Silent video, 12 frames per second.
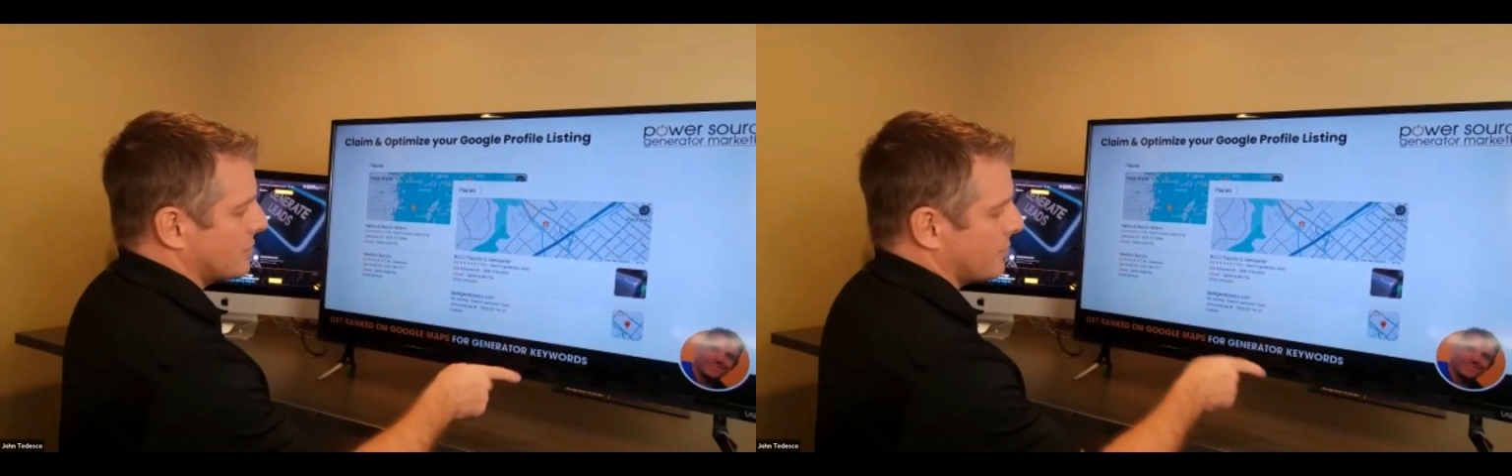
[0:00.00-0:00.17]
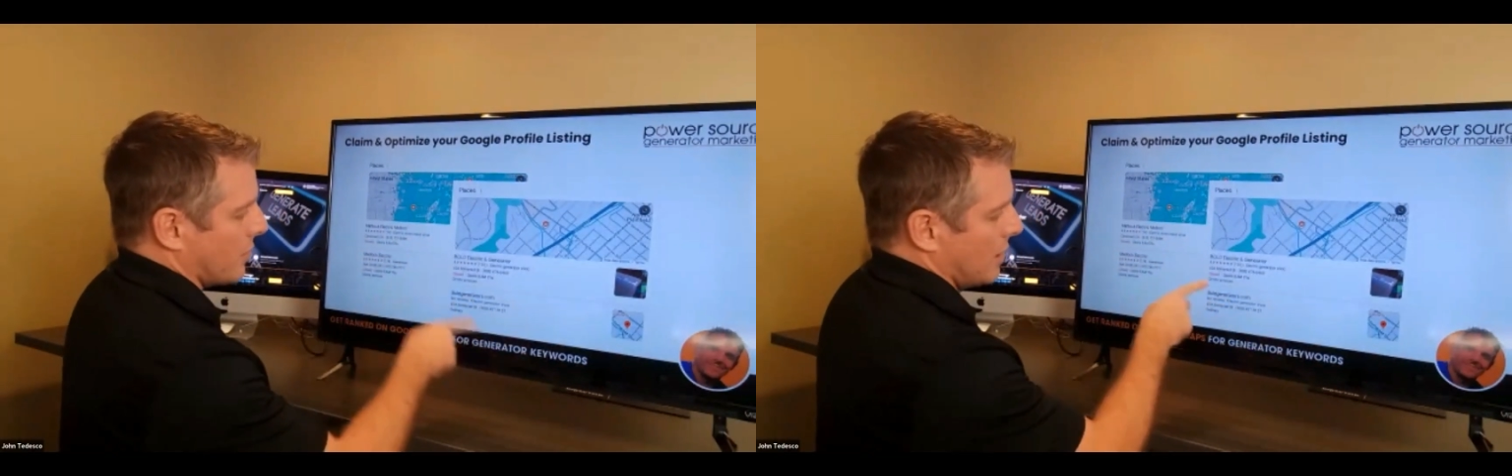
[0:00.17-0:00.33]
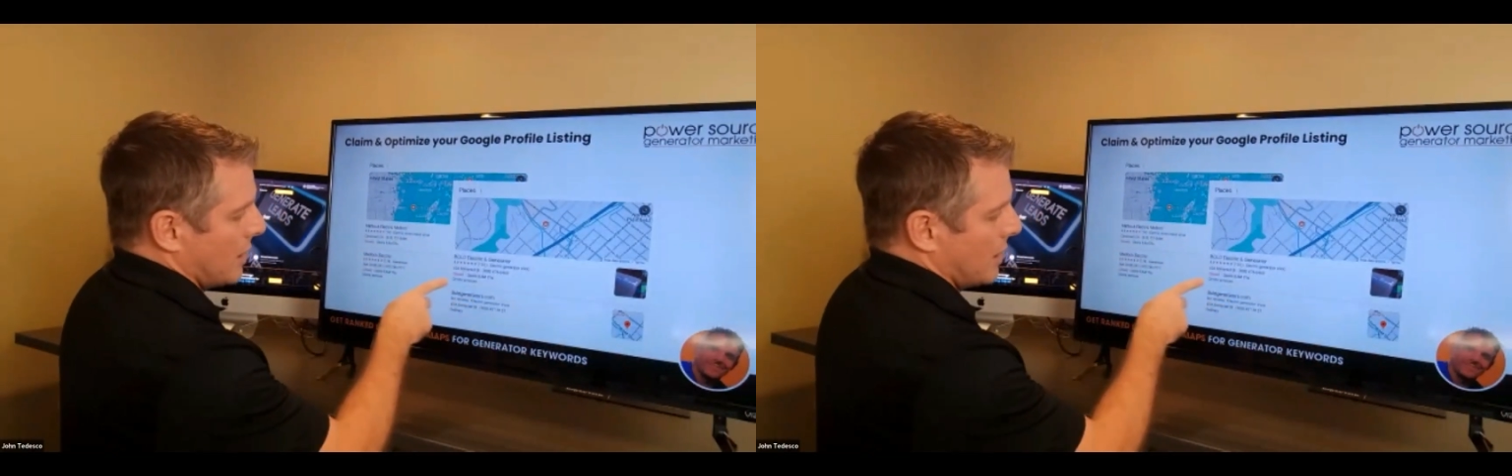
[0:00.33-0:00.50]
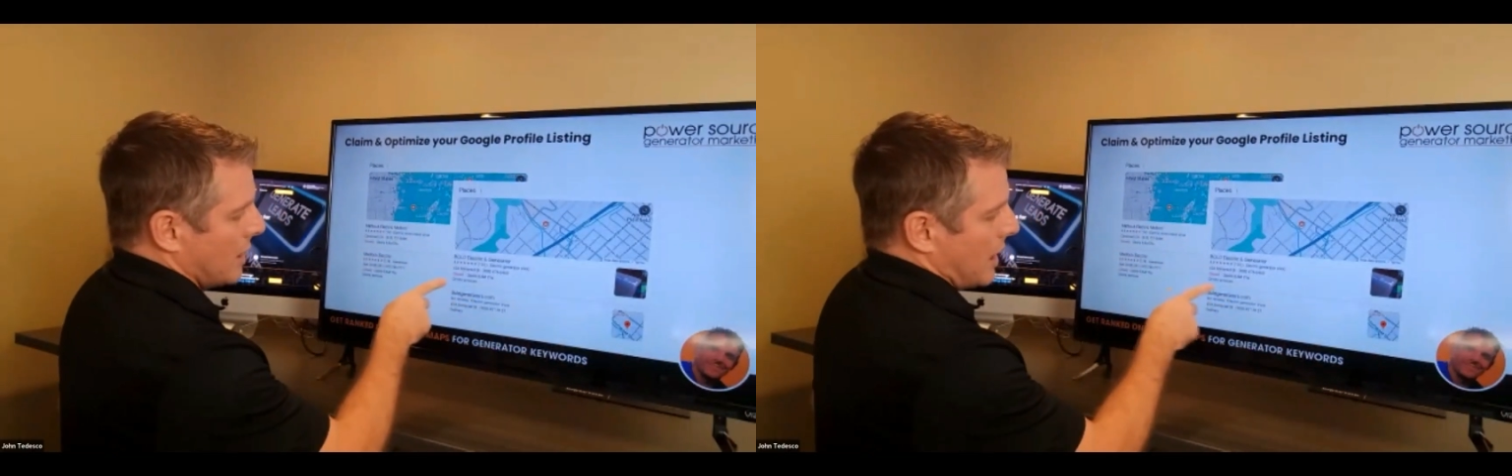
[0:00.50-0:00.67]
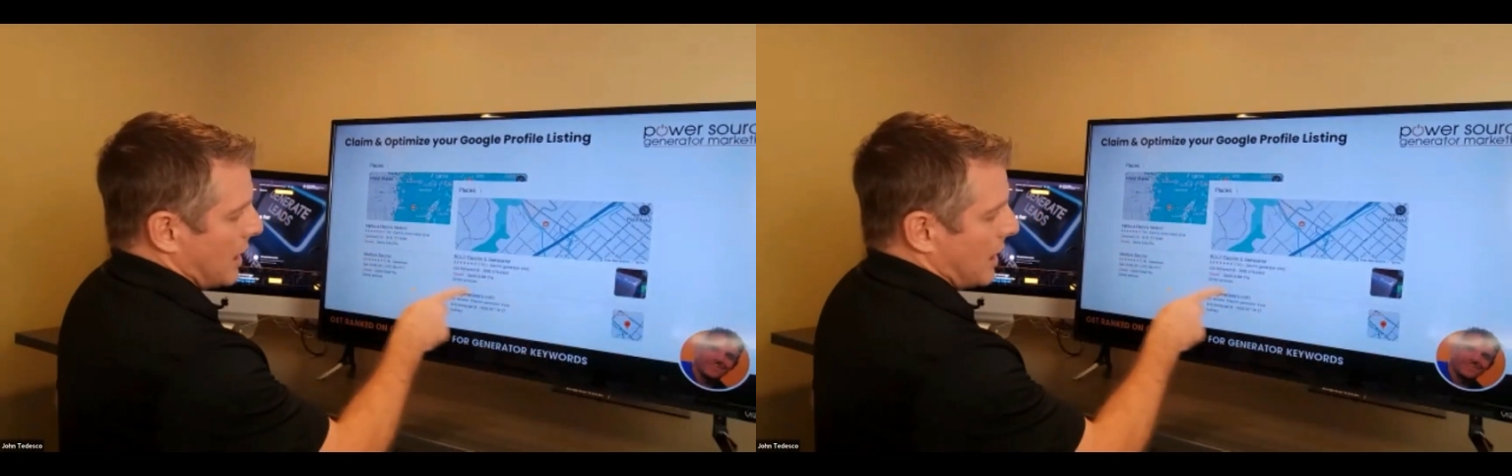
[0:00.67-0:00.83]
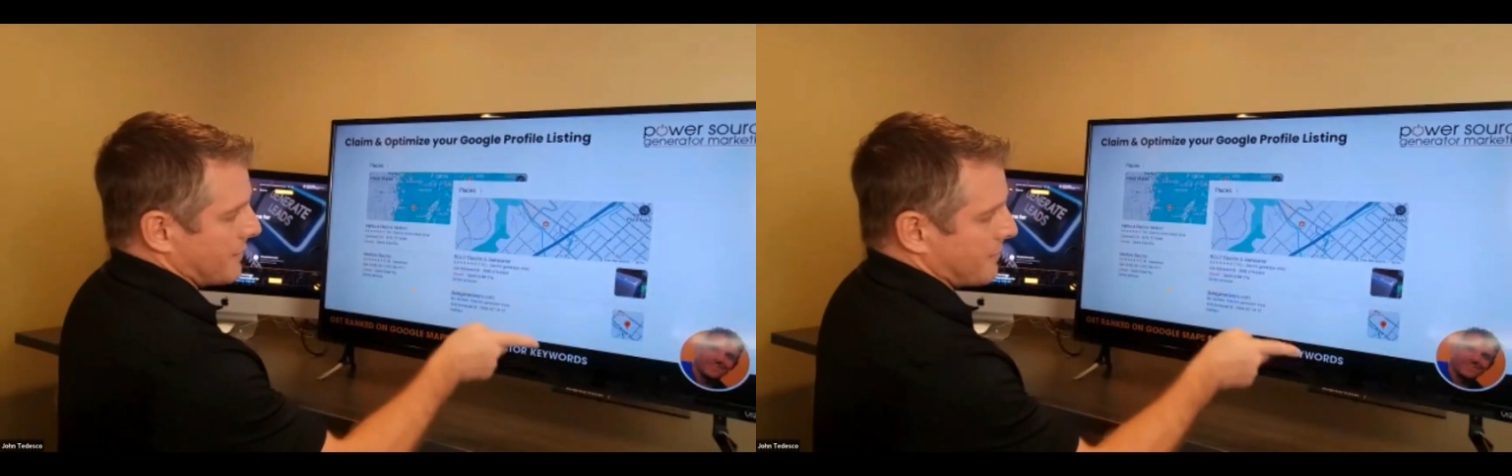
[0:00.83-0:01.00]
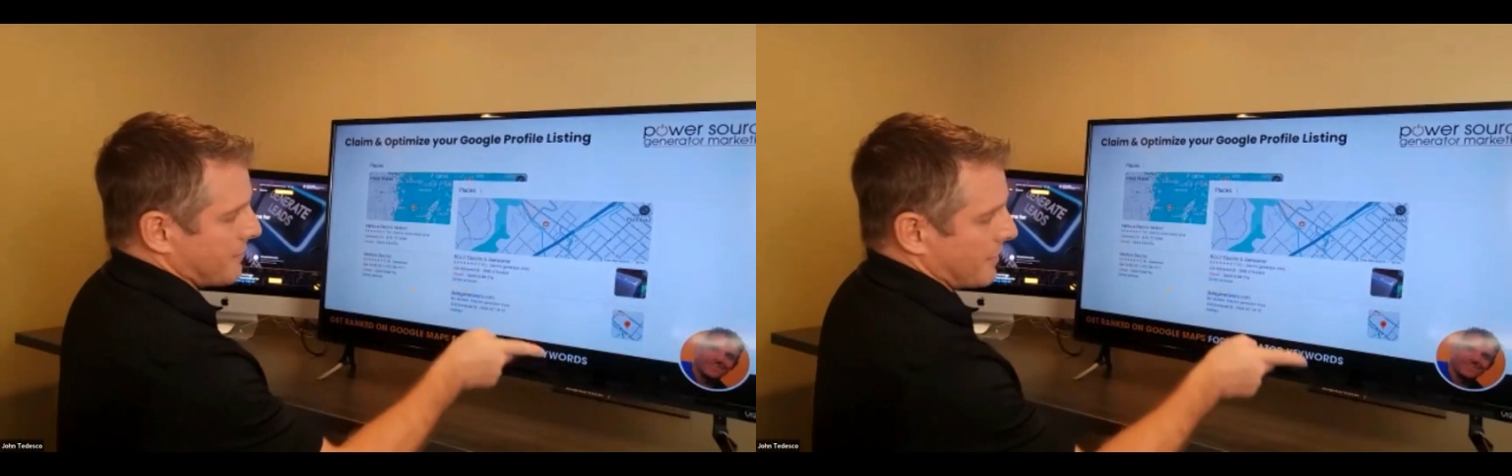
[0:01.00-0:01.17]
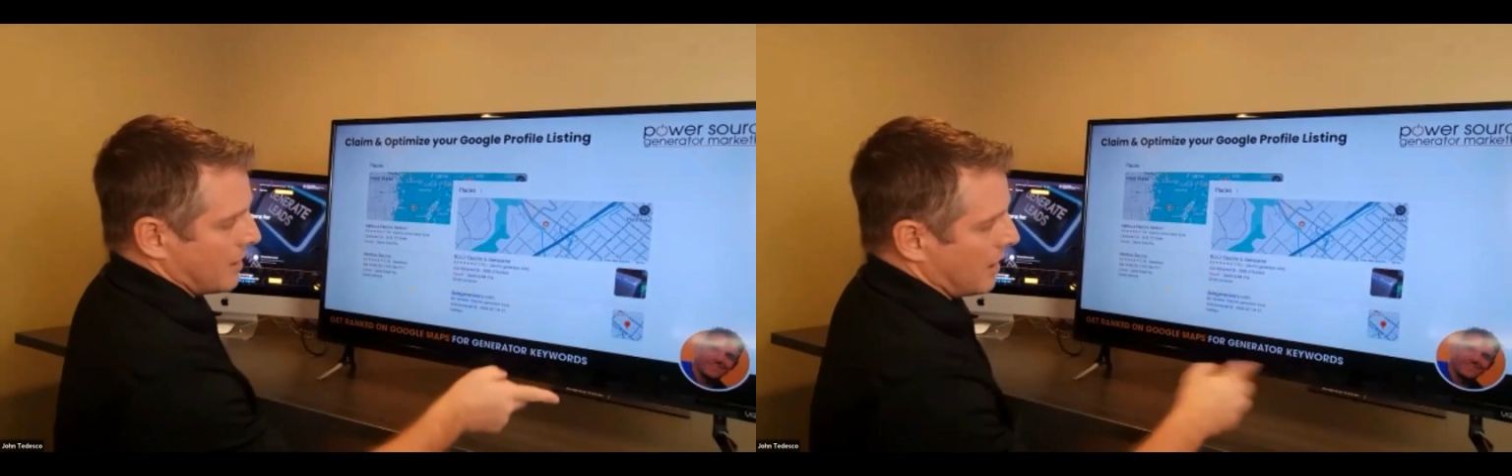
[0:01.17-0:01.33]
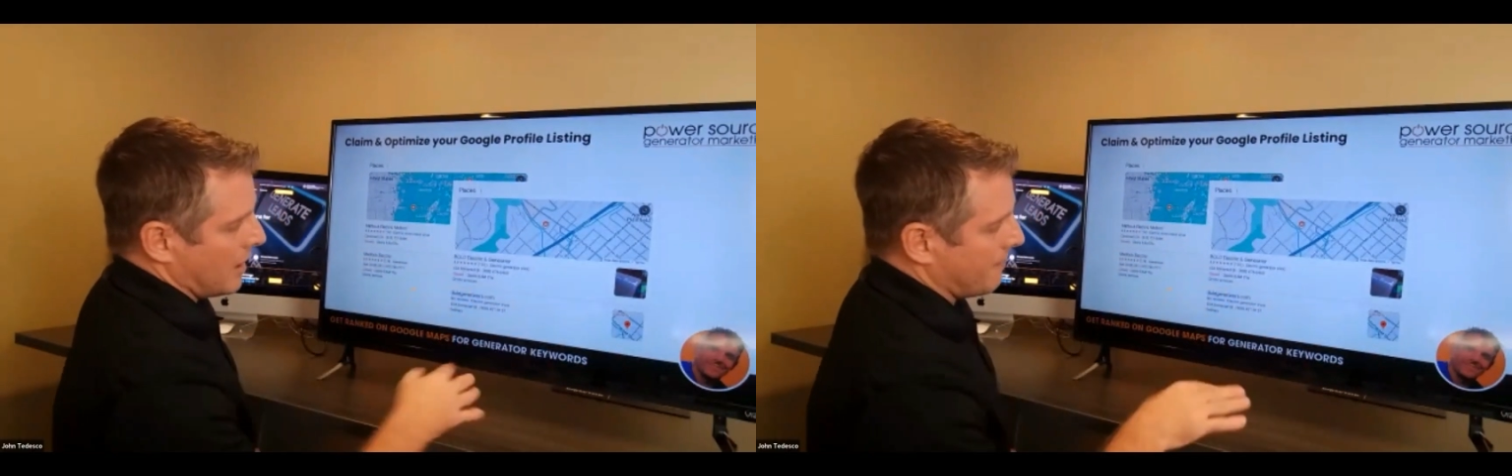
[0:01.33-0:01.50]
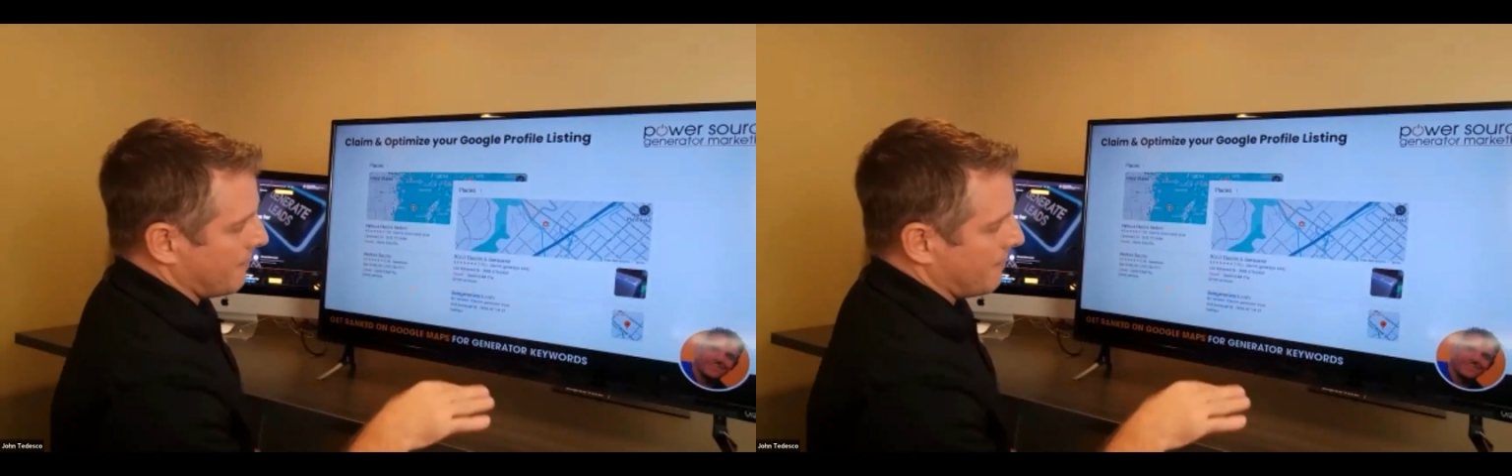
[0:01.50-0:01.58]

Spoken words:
for a different,